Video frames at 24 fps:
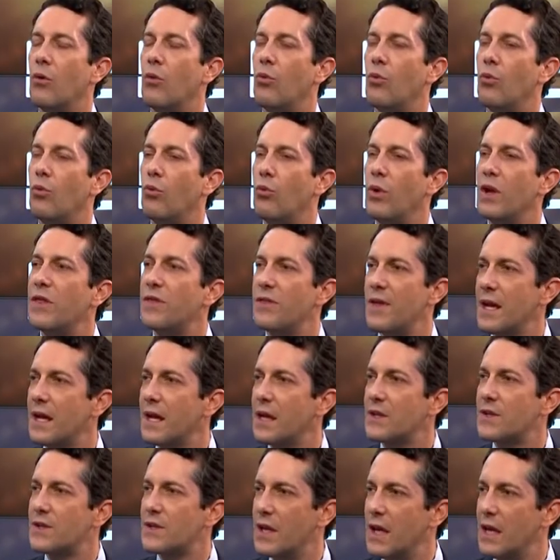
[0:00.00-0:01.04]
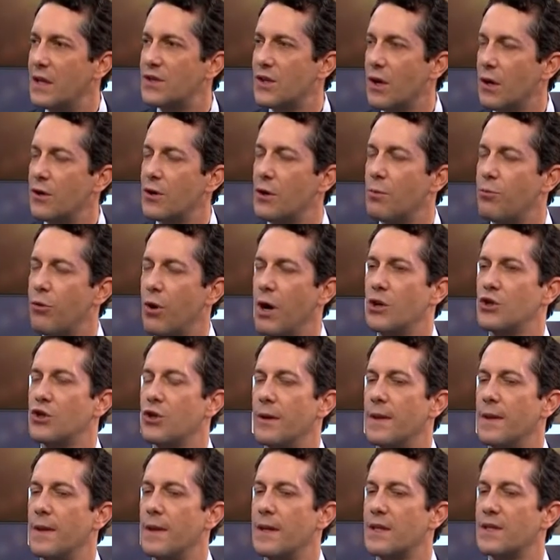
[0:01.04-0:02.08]
We think it's under
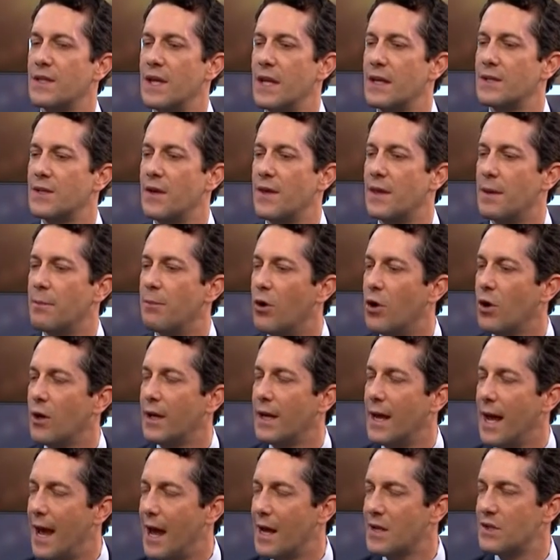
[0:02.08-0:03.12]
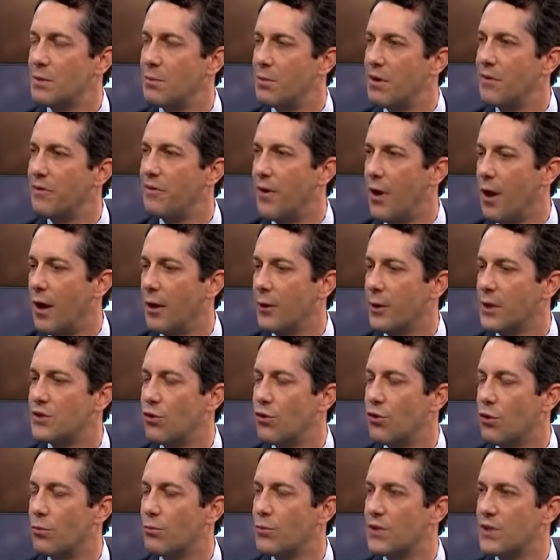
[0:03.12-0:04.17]
pressure in the sense that the market hasn't been following its
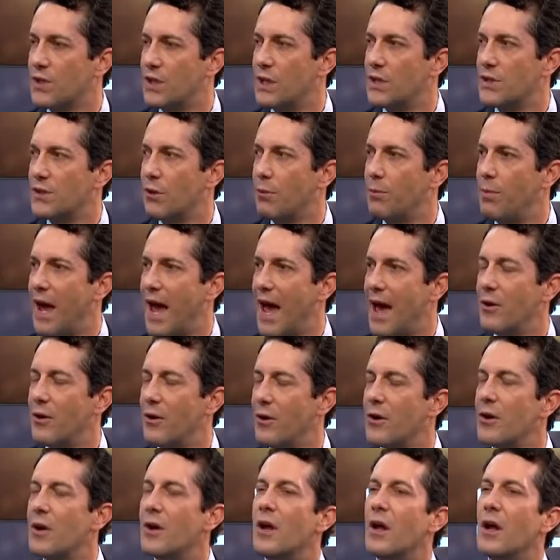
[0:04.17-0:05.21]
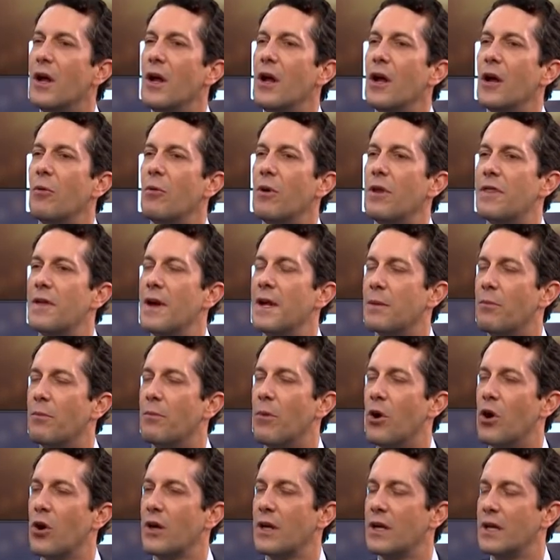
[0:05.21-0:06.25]
normal seasonal pattern. We think the
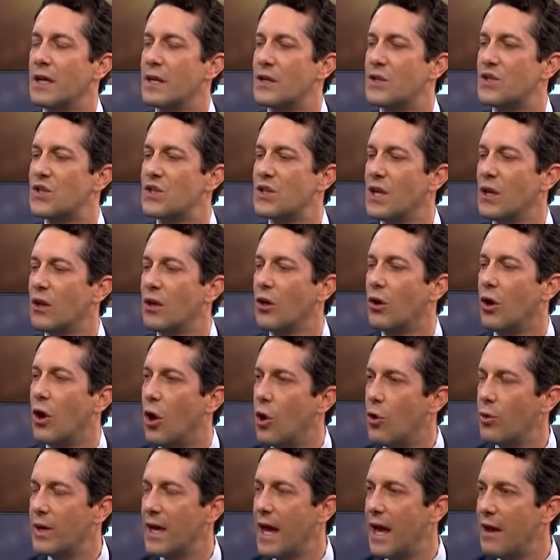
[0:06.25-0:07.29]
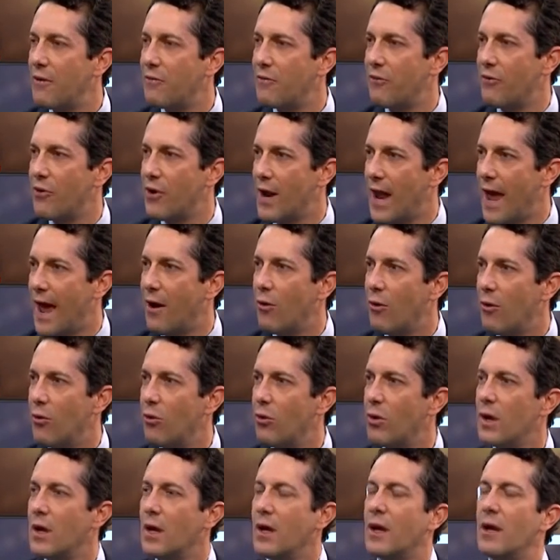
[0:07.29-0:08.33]
market is still okay for now.
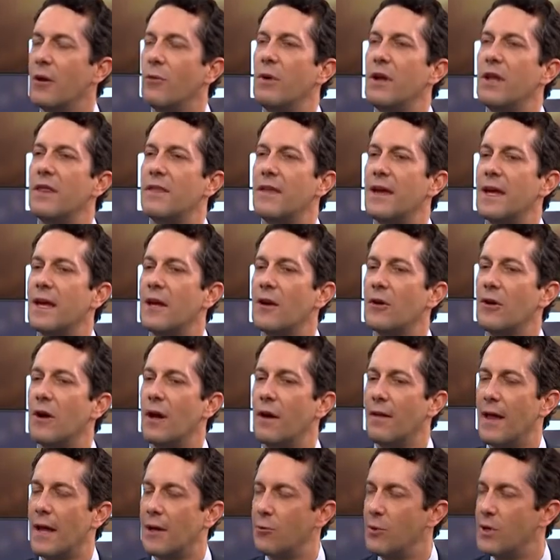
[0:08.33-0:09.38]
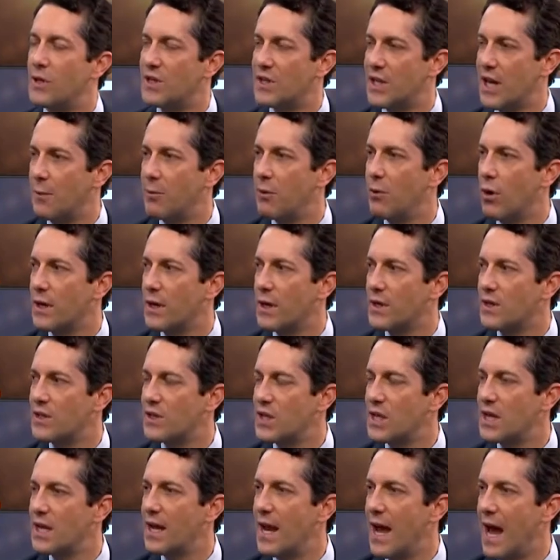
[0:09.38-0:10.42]
We think, like we said, we want to
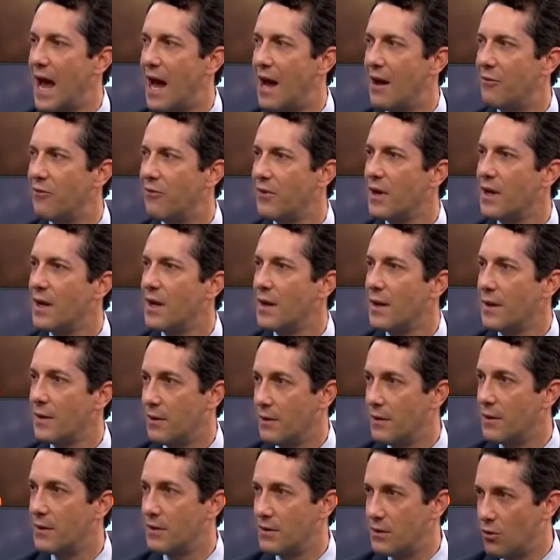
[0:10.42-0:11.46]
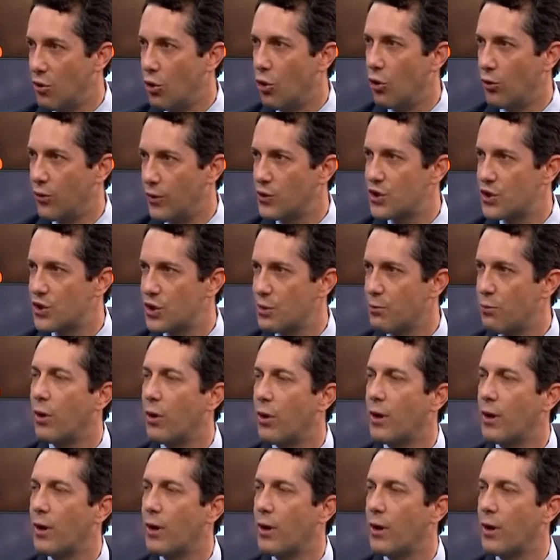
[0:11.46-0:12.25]
see it hold those support